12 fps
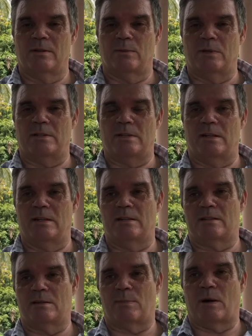which
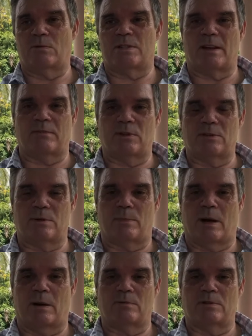is about
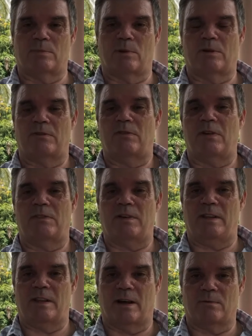£700 a month, and
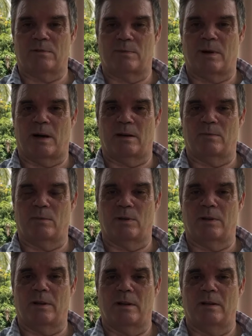50,000 baht a
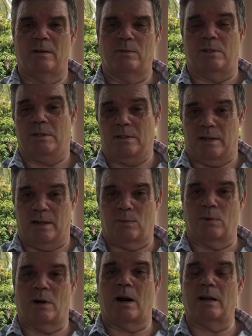month, which is like
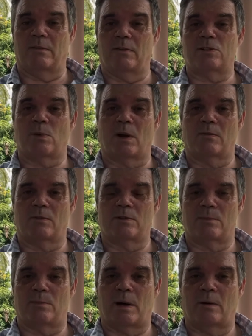where I live on
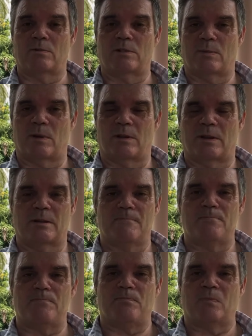£1,200 a month.
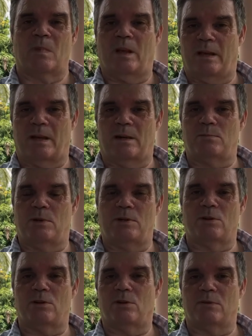It can be
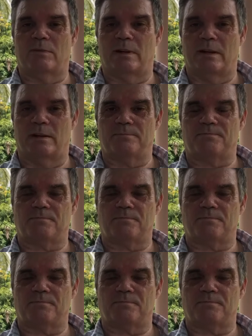done over here.